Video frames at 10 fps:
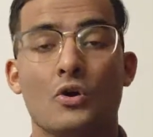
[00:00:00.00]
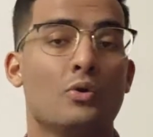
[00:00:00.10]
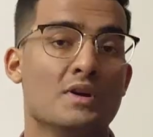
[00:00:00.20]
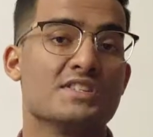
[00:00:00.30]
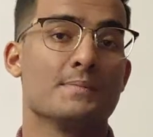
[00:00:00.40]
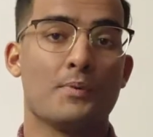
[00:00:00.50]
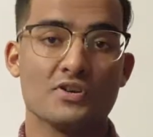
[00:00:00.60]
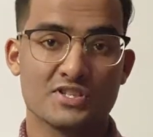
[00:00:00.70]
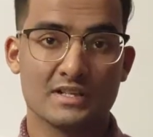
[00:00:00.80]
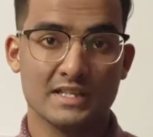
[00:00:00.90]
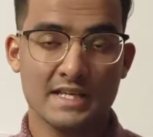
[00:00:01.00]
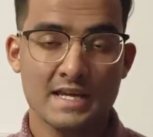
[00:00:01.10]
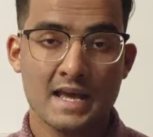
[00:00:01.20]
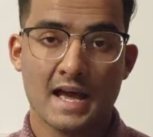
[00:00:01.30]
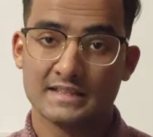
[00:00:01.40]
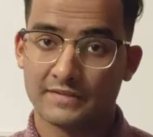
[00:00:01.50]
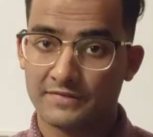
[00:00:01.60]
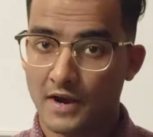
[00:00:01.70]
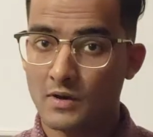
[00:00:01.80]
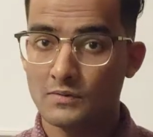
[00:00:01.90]
who is supposedly the
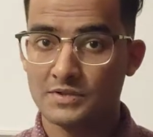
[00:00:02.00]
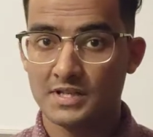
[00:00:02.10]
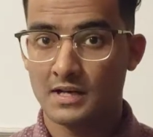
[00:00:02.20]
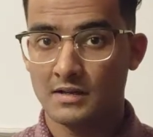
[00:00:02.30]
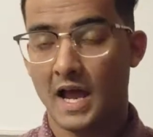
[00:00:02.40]
founder,